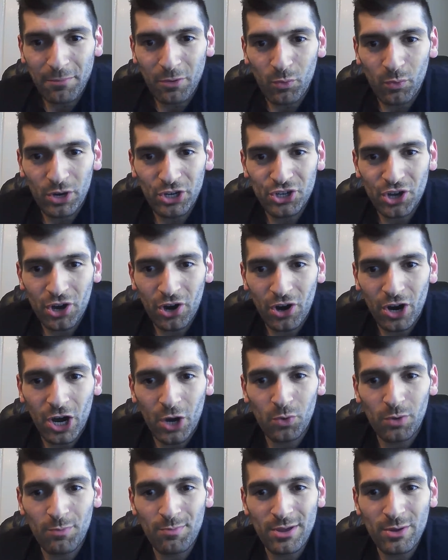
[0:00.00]
but which car
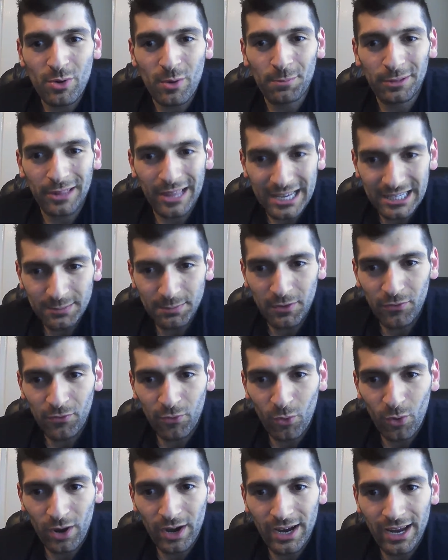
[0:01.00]
would be replacement
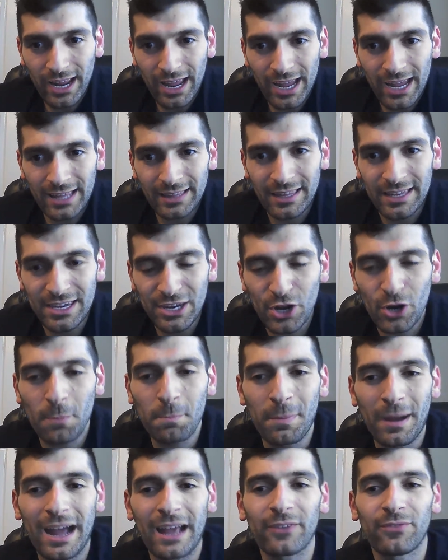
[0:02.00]
for it in the
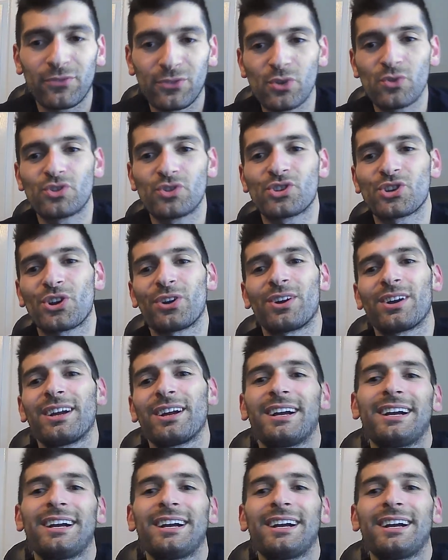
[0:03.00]
nearby future?